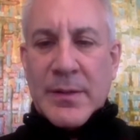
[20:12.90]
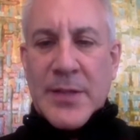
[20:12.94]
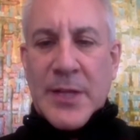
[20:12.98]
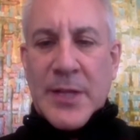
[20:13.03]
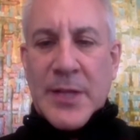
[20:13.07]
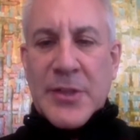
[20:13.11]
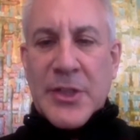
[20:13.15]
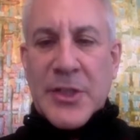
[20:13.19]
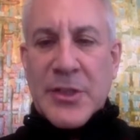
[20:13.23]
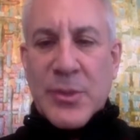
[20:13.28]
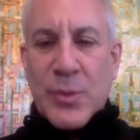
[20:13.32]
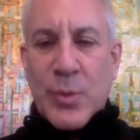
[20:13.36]

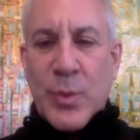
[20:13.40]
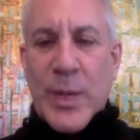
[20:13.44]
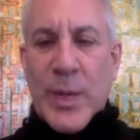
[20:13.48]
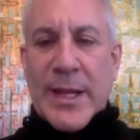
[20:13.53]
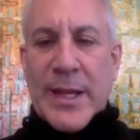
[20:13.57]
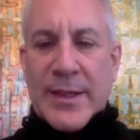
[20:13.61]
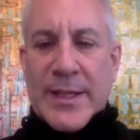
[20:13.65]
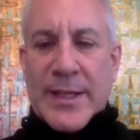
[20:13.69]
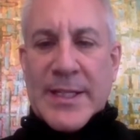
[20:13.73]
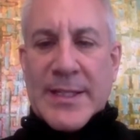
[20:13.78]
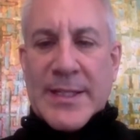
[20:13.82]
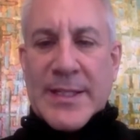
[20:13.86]
such as
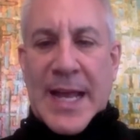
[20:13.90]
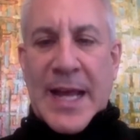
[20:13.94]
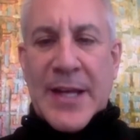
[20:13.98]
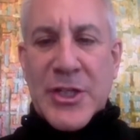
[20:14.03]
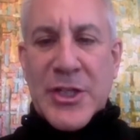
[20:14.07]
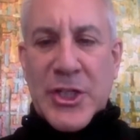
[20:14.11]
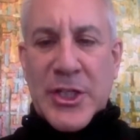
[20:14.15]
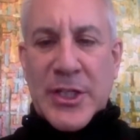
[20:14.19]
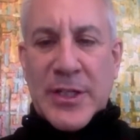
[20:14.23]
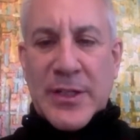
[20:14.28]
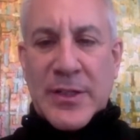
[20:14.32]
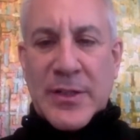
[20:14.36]
weekly
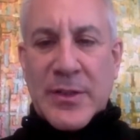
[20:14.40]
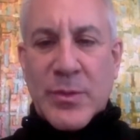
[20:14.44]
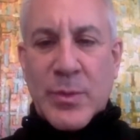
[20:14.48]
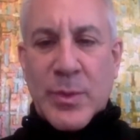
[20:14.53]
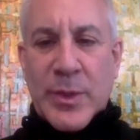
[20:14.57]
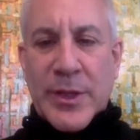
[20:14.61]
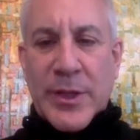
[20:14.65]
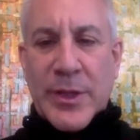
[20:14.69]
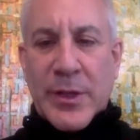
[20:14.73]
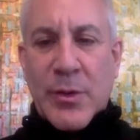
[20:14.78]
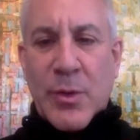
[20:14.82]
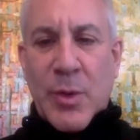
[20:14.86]
sessions
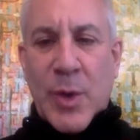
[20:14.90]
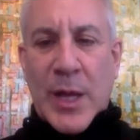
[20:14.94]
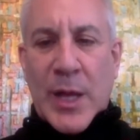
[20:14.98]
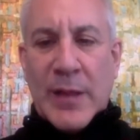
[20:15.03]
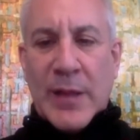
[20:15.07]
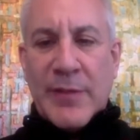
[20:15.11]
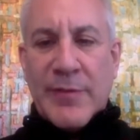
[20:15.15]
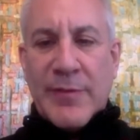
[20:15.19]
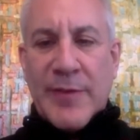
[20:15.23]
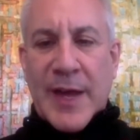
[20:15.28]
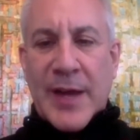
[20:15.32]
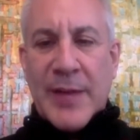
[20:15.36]
with a
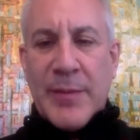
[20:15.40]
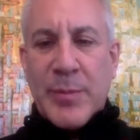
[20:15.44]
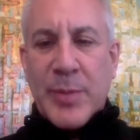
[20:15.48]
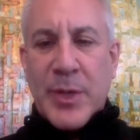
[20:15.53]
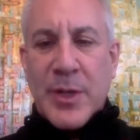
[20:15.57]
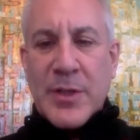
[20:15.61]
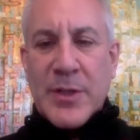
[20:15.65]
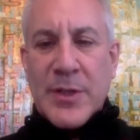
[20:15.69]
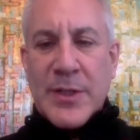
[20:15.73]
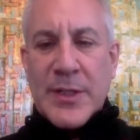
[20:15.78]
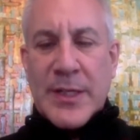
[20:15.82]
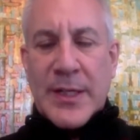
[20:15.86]
qualified
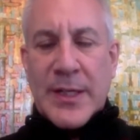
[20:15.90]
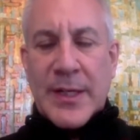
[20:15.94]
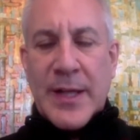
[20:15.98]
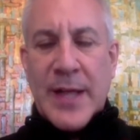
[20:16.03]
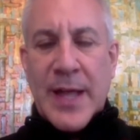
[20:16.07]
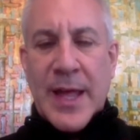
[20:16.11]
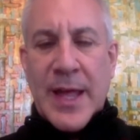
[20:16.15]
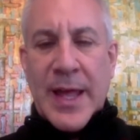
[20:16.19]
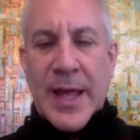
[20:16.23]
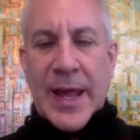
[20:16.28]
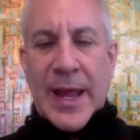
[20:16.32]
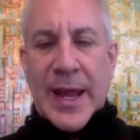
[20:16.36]
person?
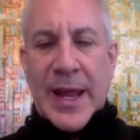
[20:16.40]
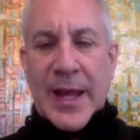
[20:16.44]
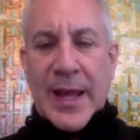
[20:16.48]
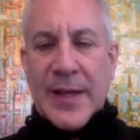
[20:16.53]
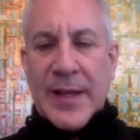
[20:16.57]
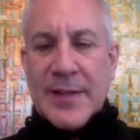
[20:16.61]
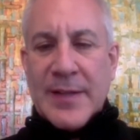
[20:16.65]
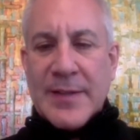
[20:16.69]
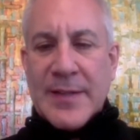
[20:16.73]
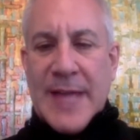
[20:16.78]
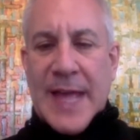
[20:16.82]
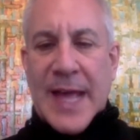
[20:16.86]

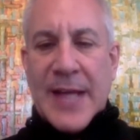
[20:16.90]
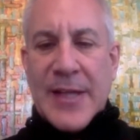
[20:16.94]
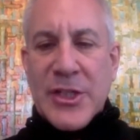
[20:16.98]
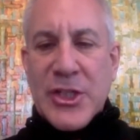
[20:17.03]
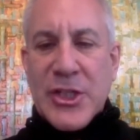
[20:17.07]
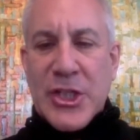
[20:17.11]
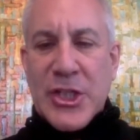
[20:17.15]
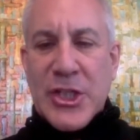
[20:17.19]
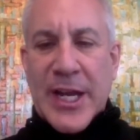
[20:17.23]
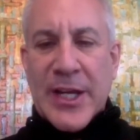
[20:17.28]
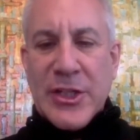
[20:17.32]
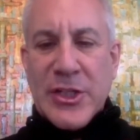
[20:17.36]
And has that
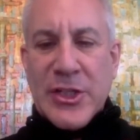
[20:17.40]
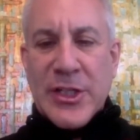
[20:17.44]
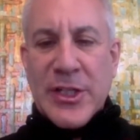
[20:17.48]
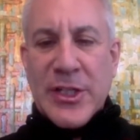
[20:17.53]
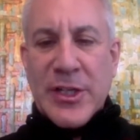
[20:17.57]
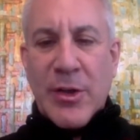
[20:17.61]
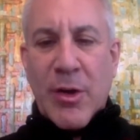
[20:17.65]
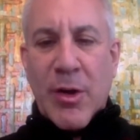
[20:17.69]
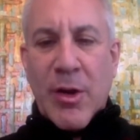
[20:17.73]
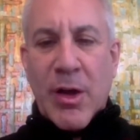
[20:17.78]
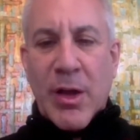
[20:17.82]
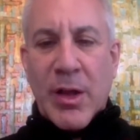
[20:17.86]
changed
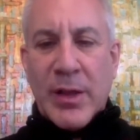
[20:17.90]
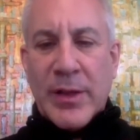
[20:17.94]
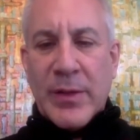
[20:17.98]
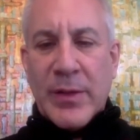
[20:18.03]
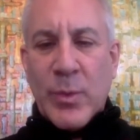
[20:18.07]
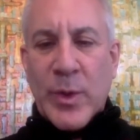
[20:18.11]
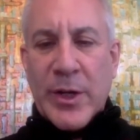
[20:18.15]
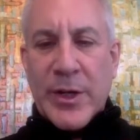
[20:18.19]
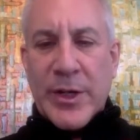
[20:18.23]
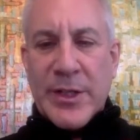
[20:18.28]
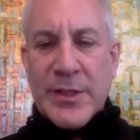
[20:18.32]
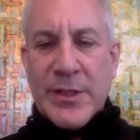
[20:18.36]
at all?
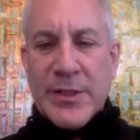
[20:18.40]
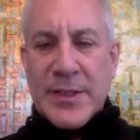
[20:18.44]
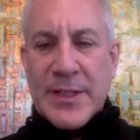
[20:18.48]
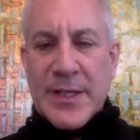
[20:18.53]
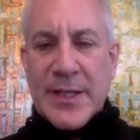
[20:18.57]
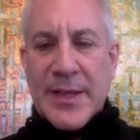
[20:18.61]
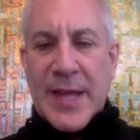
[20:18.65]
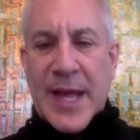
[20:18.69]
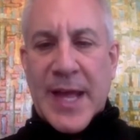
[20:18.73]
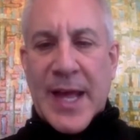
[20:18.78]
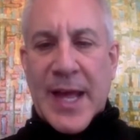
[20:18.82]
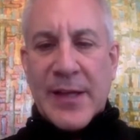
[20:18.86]
And where do you
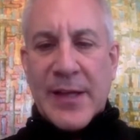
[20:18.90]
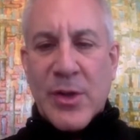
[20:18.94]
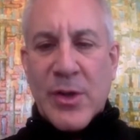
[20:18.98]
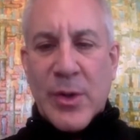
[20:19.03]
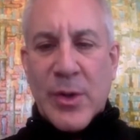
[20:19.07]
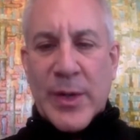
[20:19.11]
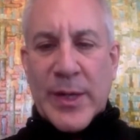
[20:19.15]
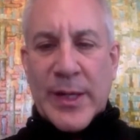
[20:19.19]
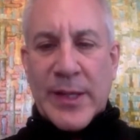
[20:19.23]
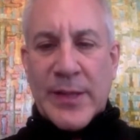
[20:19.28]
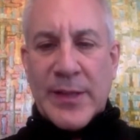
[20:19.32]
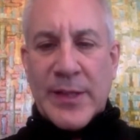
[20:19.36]
see that
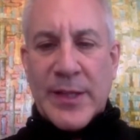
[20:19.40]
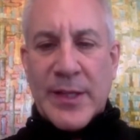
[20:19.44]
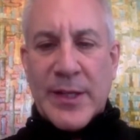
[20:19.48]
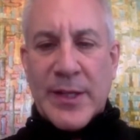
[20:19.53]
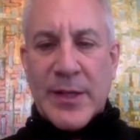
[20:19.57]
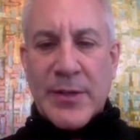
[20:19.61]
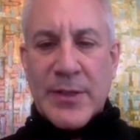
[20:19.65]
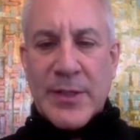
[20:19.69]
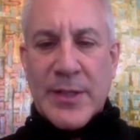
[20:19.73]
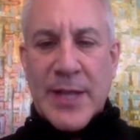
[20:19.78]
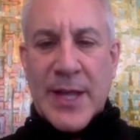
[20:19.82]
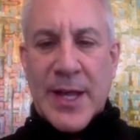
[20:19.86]
going in the
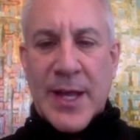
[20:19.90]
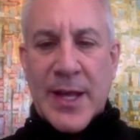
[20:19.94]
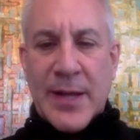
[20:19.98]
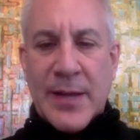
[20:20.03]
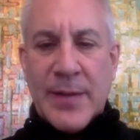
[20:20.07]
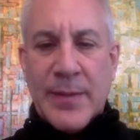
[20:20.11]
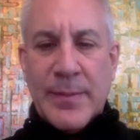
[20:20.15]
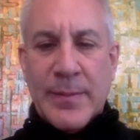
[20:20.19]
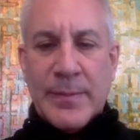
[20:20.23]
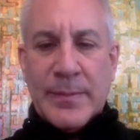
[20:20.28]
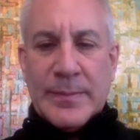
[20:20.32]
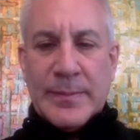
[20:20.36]
years ahead?
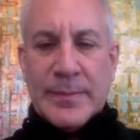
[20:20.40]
